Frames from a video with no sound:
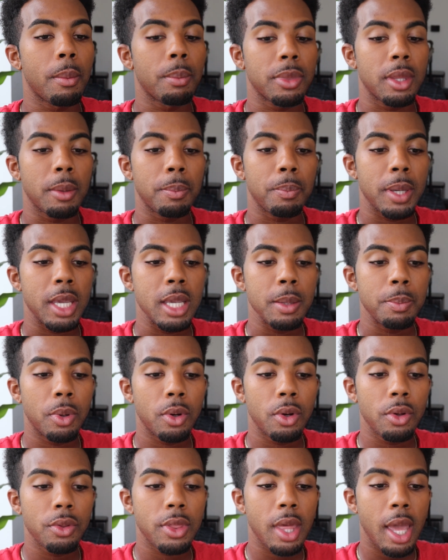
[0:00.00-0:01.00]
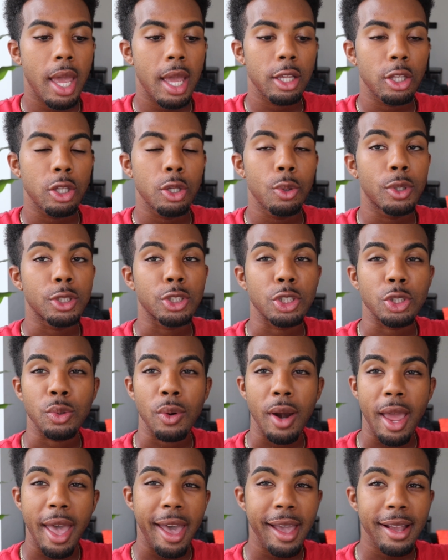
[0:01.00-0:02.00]
the people that you
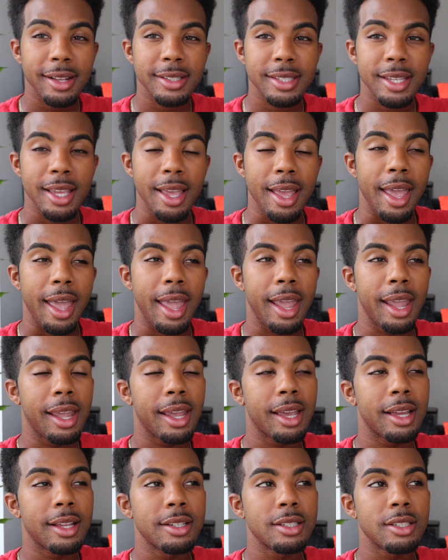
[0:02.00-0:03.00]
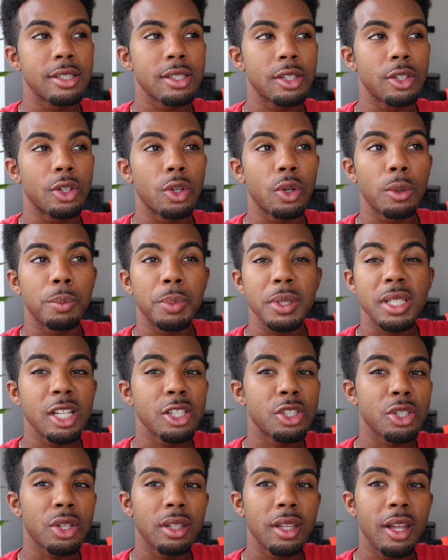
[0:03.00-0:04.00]
attract and your
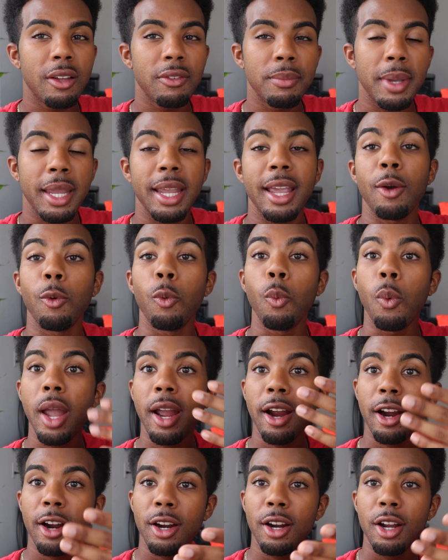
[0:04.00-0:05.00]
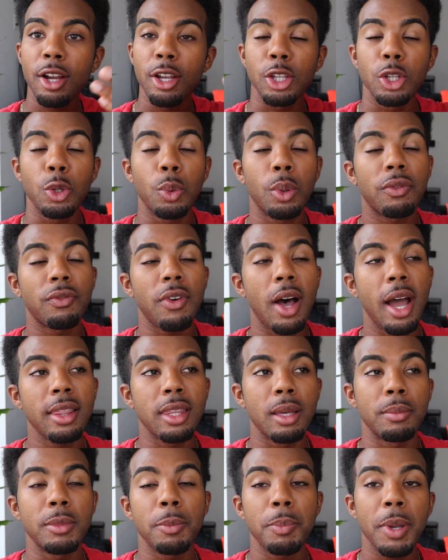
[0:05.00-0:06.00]
potential love mate and where you will
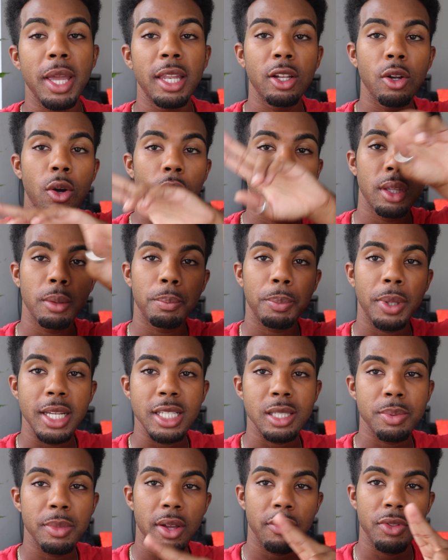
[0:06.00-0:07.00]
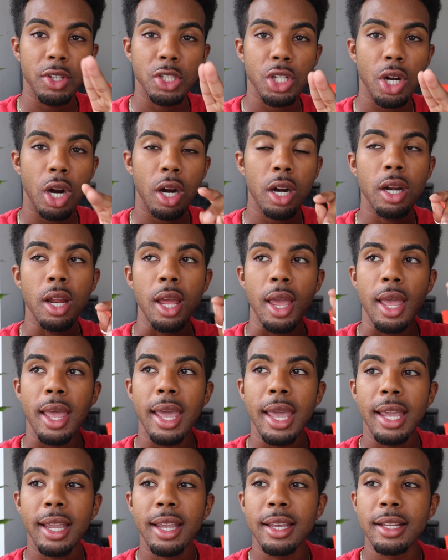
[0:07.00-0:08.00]
find them. Depending on the placement of the chart,
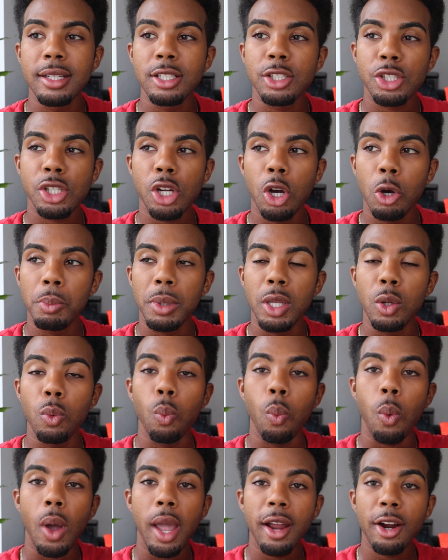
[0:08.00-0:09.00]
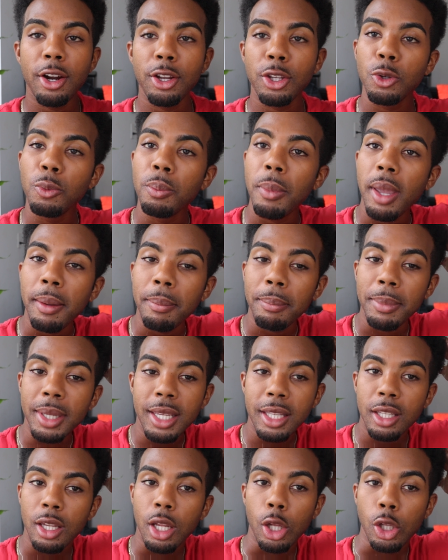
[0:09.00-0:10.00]
it can show me where you may
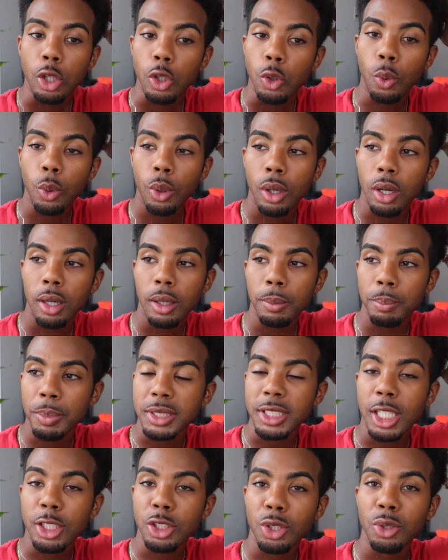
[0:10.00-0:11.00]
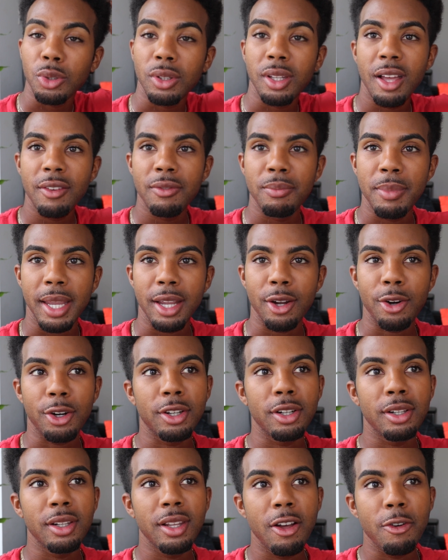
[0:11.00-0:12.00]
meet your potential love mate or
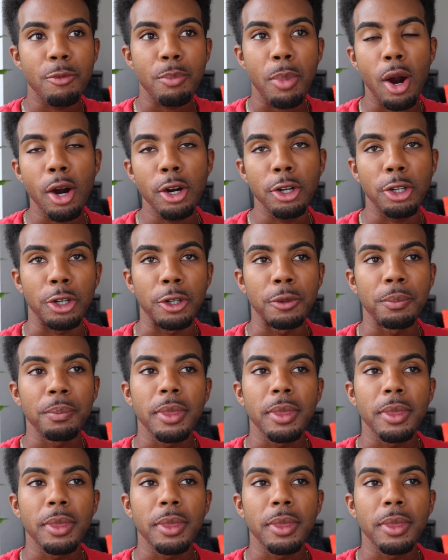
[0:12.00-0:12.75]
your love partner.